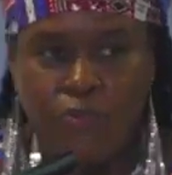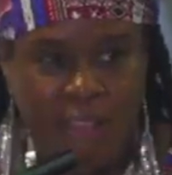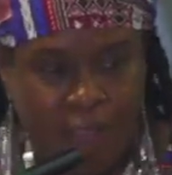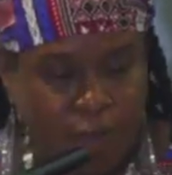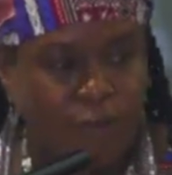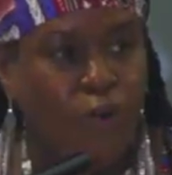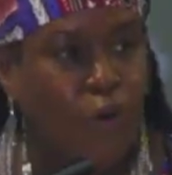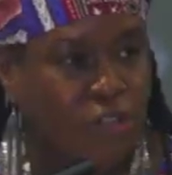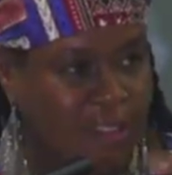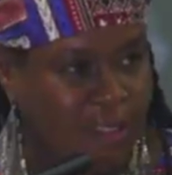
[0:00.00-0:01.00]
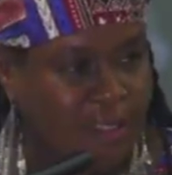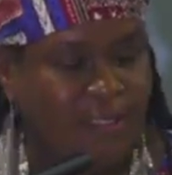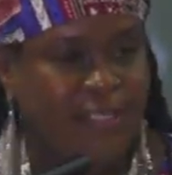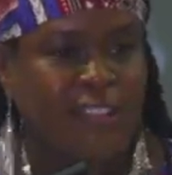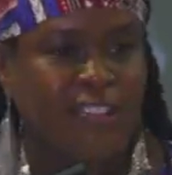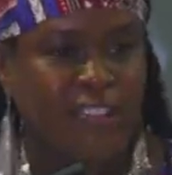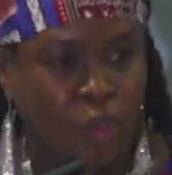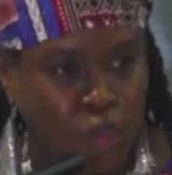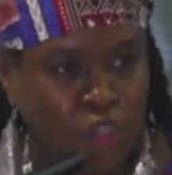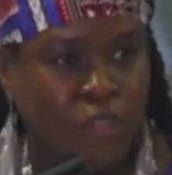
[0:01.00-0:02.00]
reinforces this
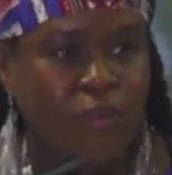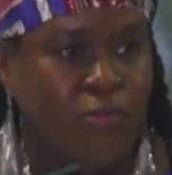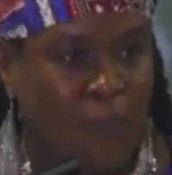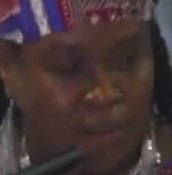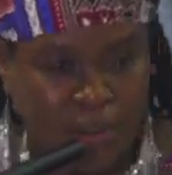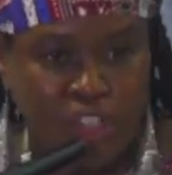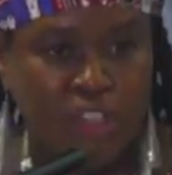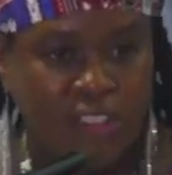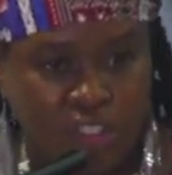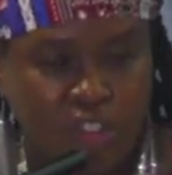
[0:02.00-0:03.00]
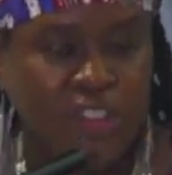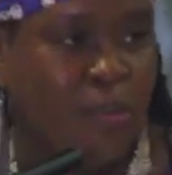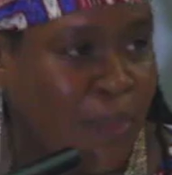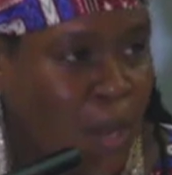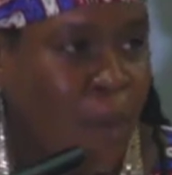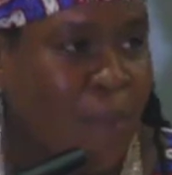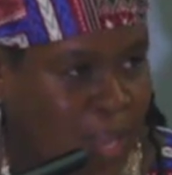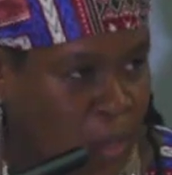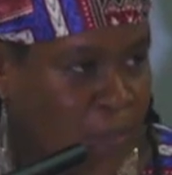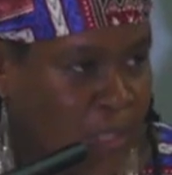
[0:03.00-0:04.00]
notion that reparations is just about a
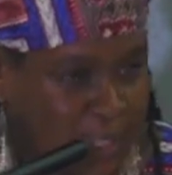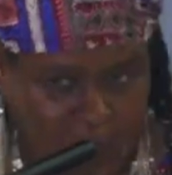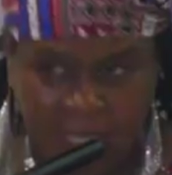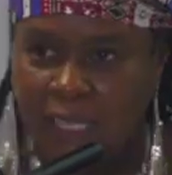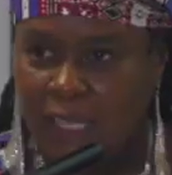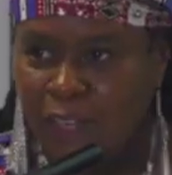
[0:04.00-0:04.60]
bag of money,